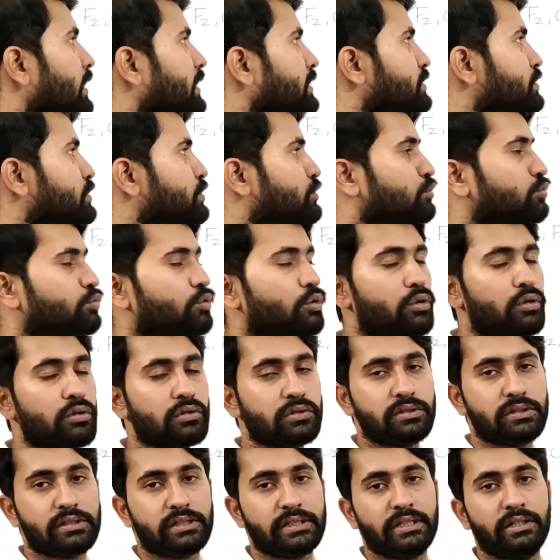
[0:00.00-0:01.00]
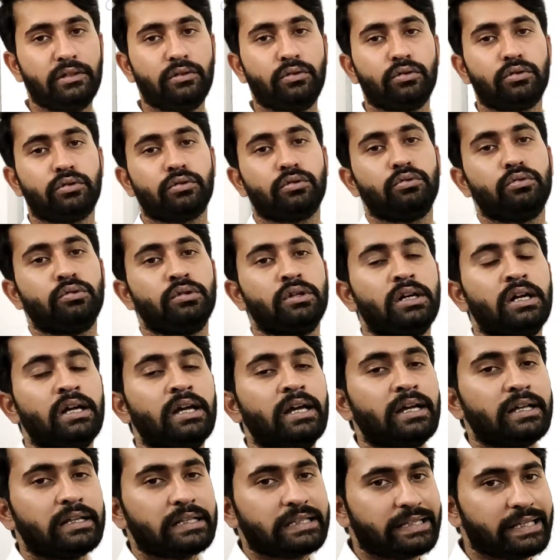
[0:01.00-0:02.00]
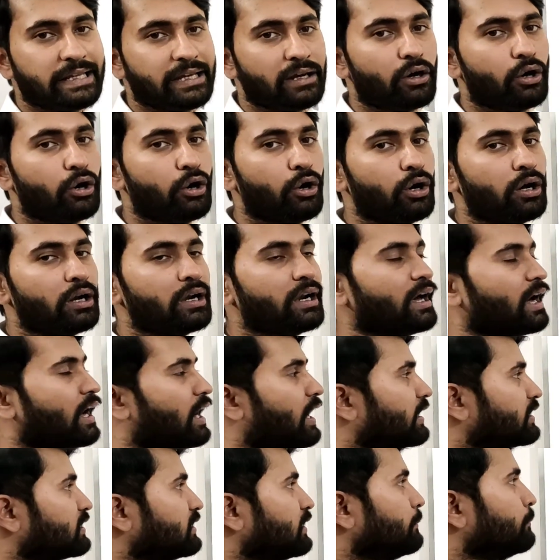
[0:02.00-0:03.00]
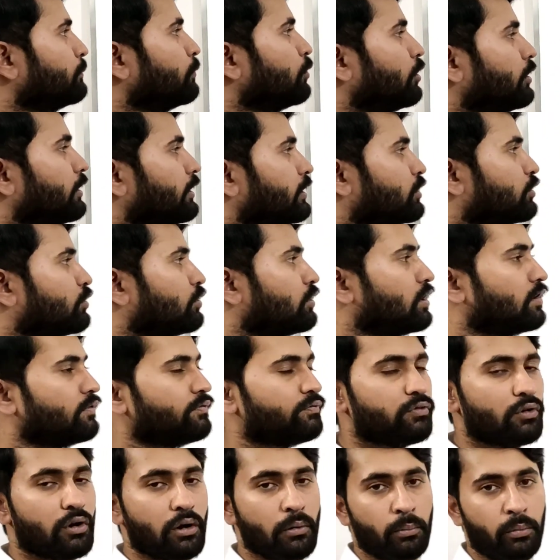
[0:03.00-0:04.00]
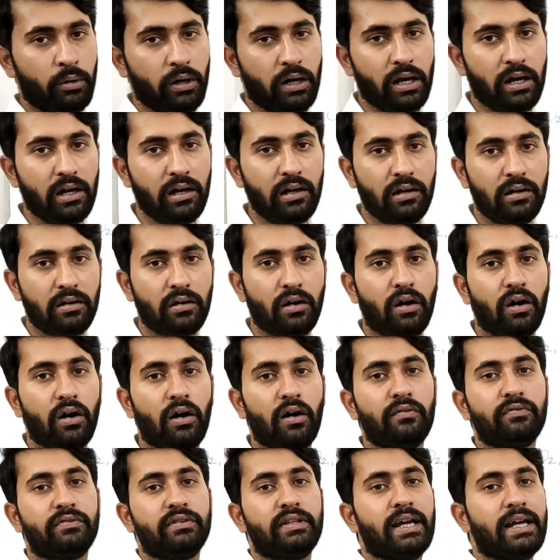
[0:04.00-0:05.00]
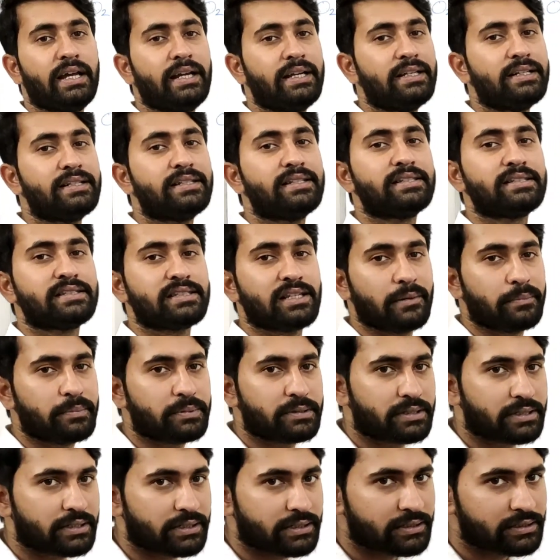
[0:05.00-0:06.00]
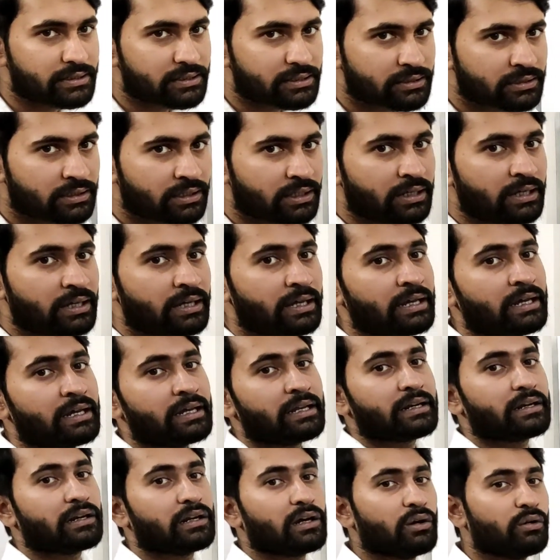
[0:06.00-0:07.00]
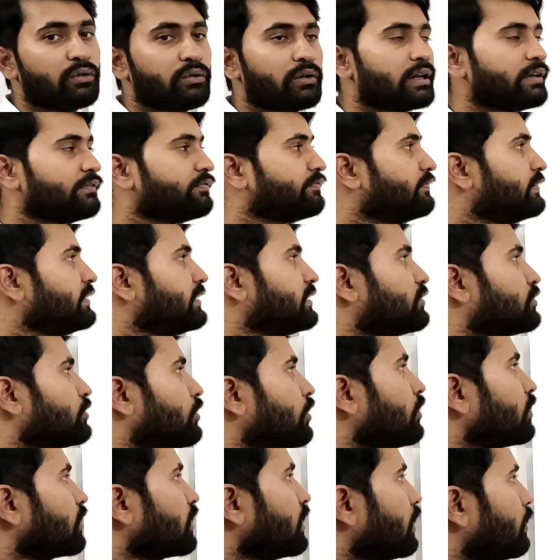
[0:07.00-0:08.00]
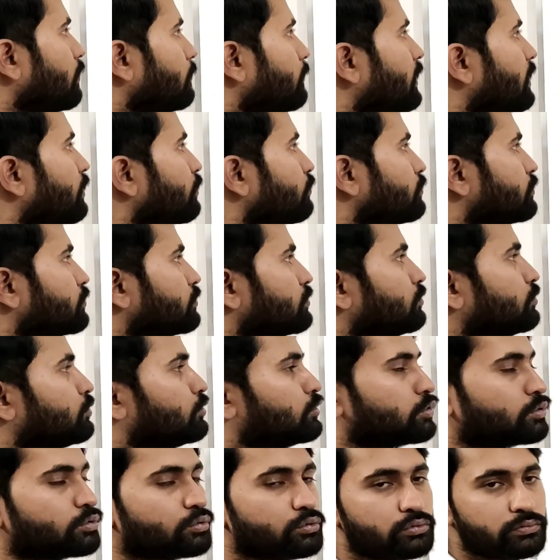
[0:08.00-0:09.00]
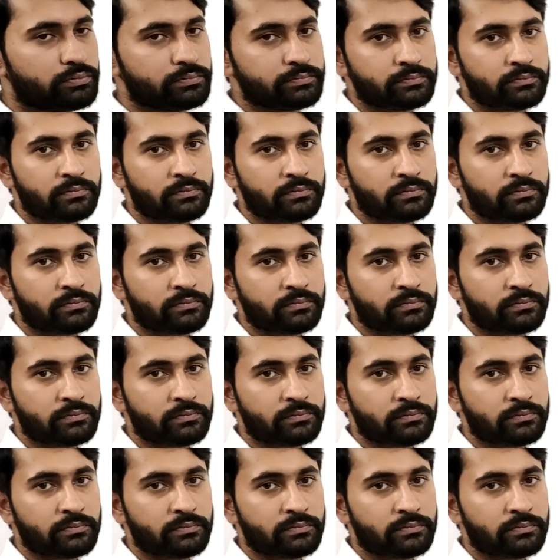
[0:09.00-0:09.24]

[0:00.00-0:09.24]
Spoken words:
H2O, CO2. They all are the molecular formula of that substance. Now if we talk about O2,